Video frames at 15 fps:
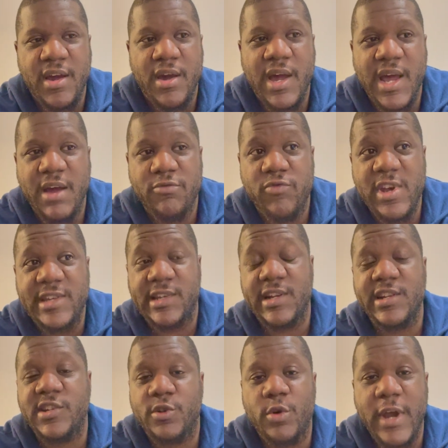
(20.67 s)
I uh,
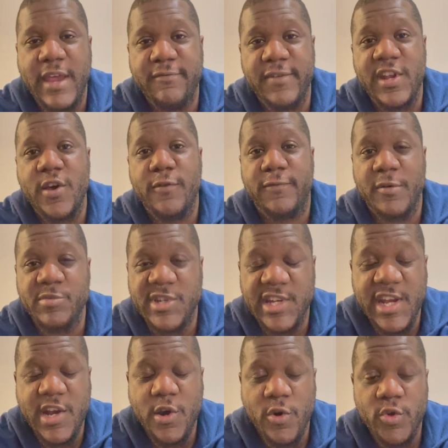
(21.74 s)
recently saw a video from
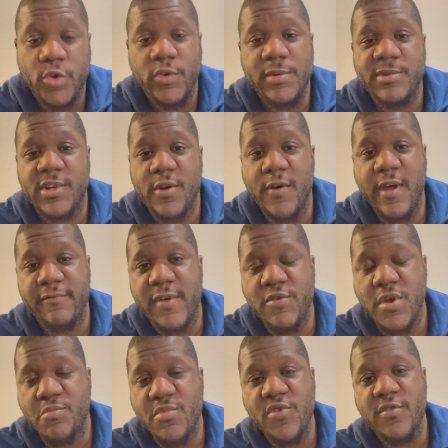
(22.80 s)
chico crypto a
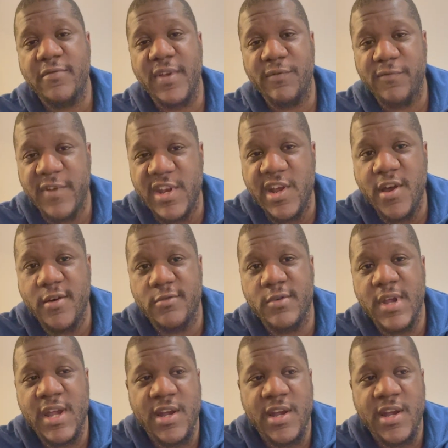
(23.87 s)
very moving video